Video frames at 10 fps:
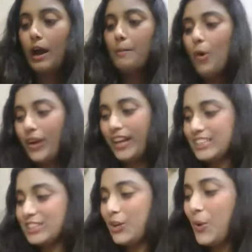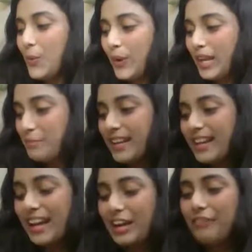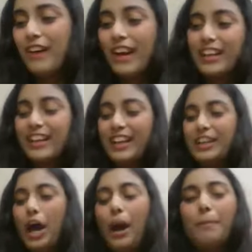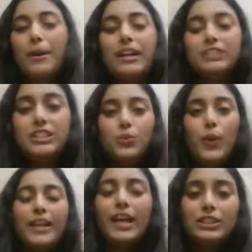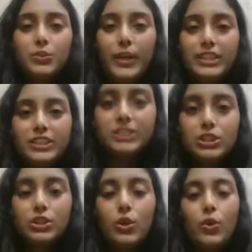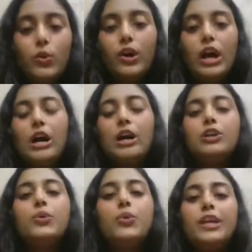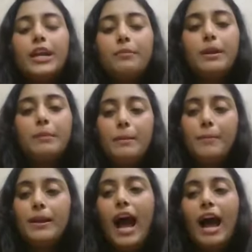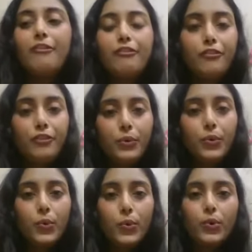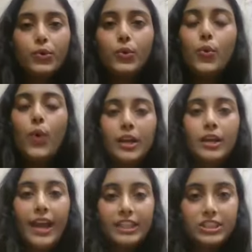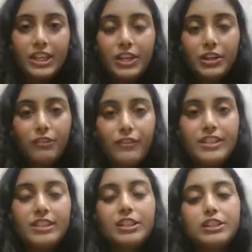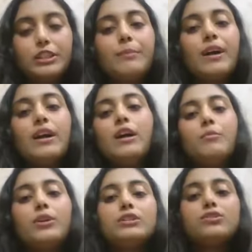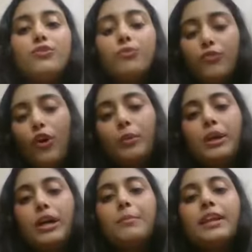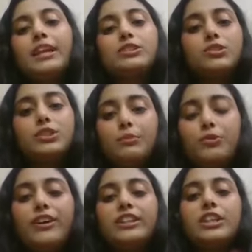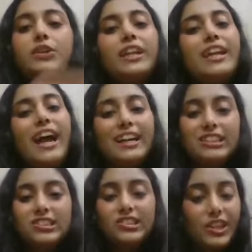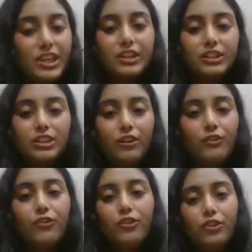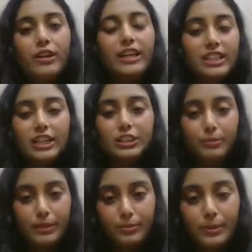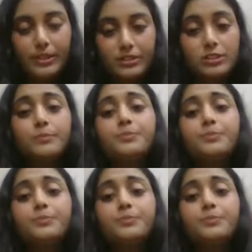Okay, so we'll be like winding it up. Just one last question. So do DNB people have to do one extra year of SRship? Because for becoming an associate professor you need at least 3 years of SRship experience.